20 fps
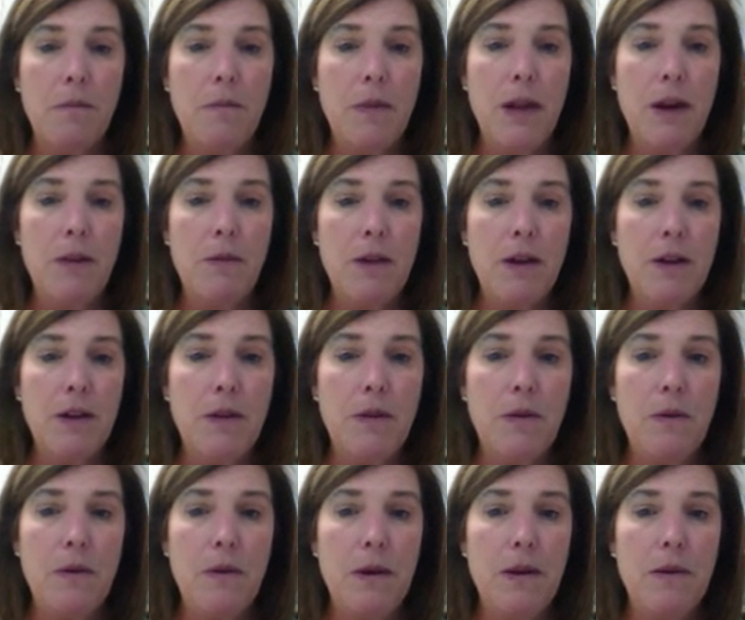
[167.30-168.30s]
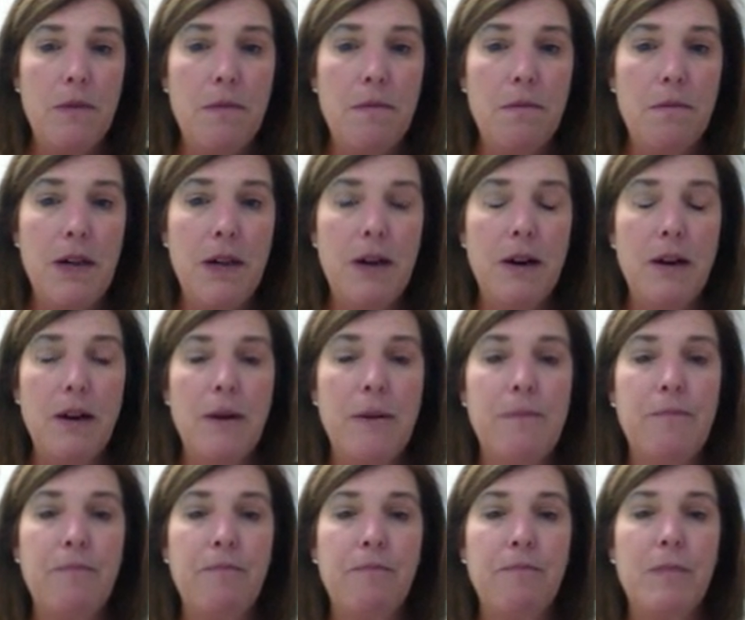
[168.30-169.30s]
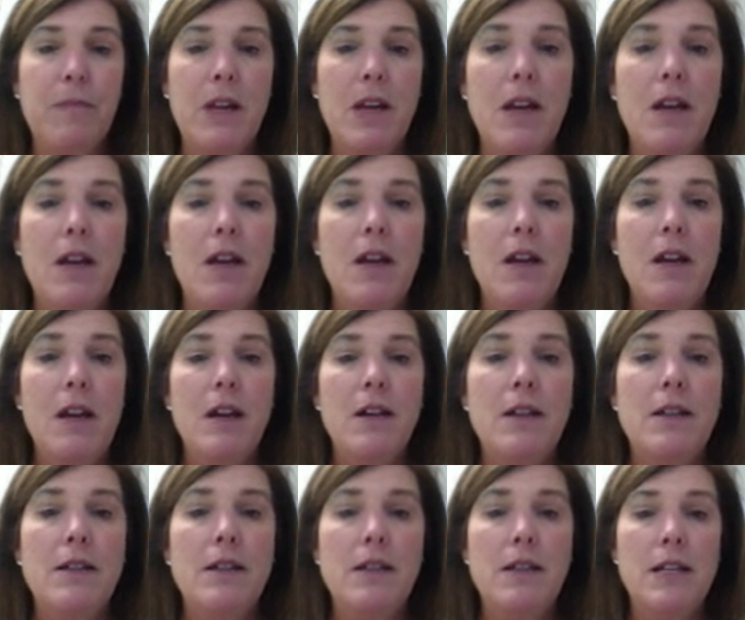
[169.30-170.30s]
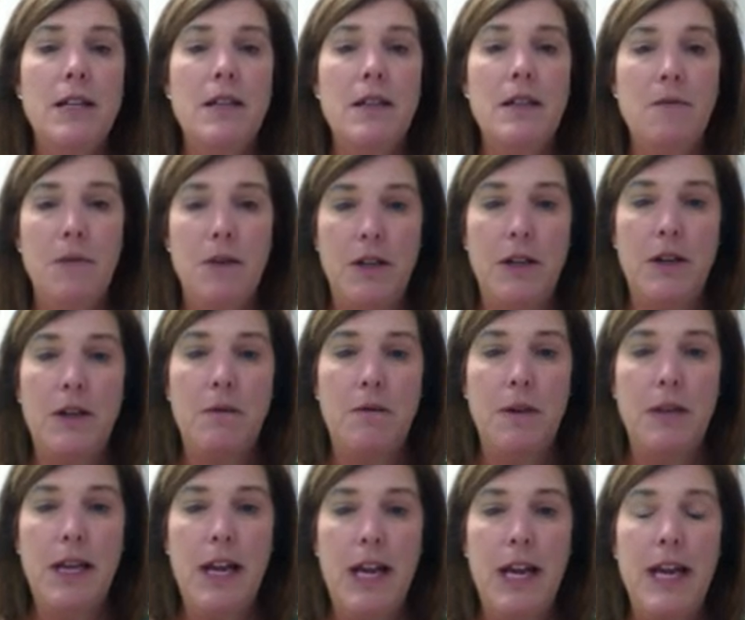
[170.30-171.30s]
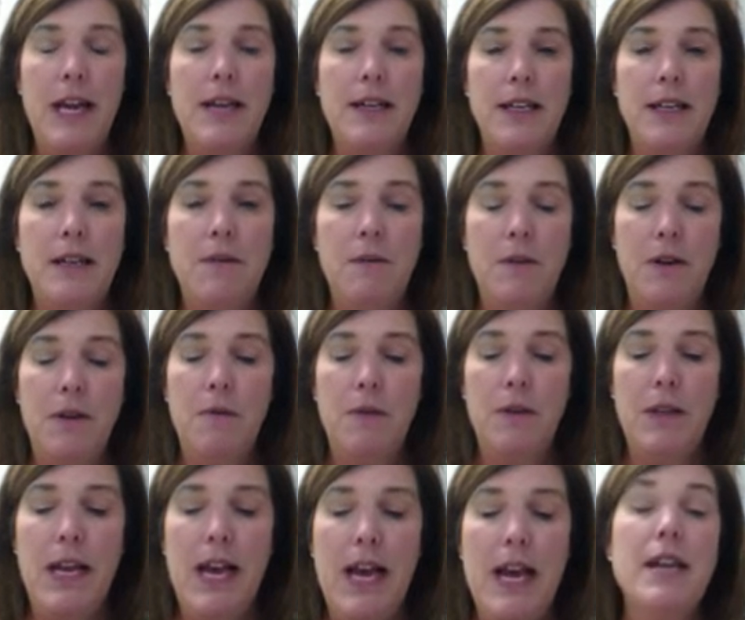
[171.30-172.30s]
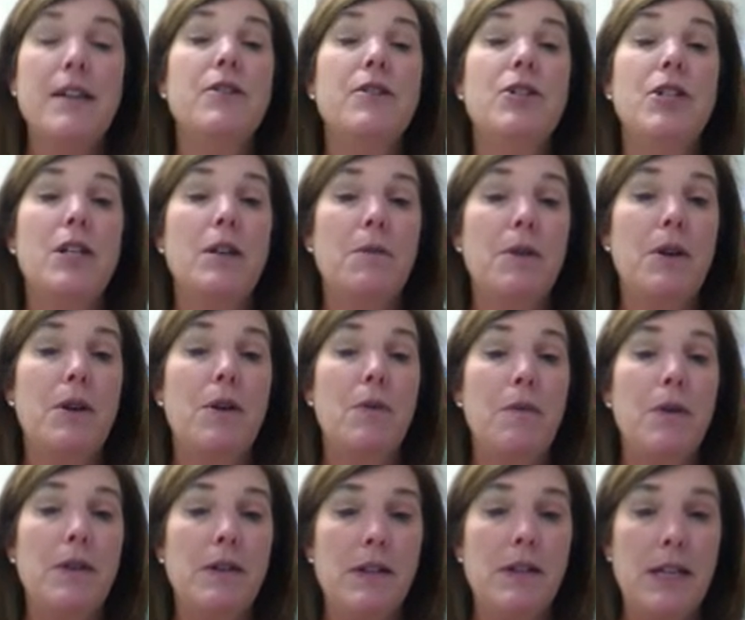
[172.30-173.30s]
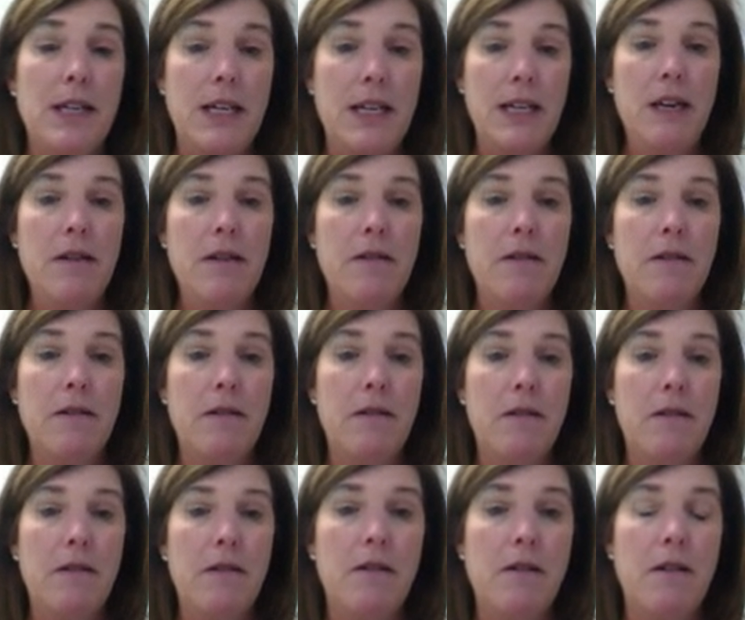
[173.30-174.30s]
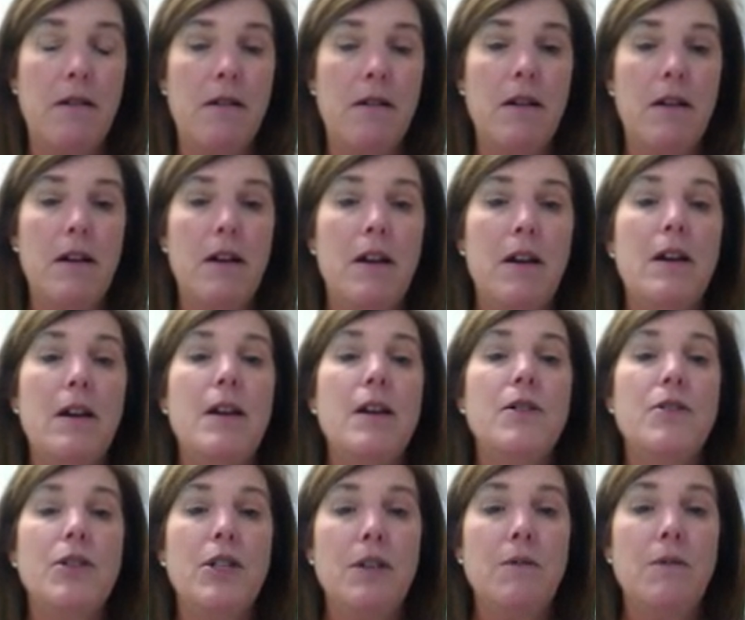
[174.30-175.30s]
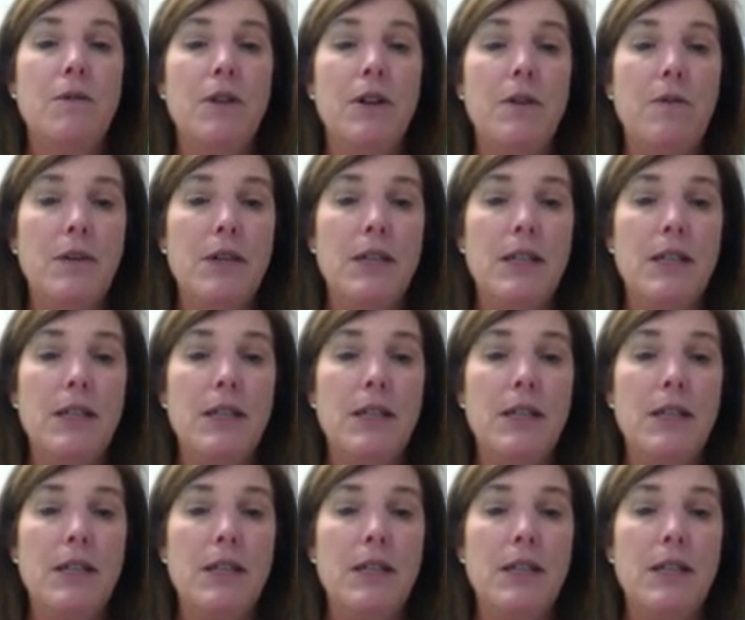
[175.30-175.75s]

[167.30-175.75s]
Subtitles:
there we go, bigger. T would go with A, T would go with A, and G would go with C. G would go with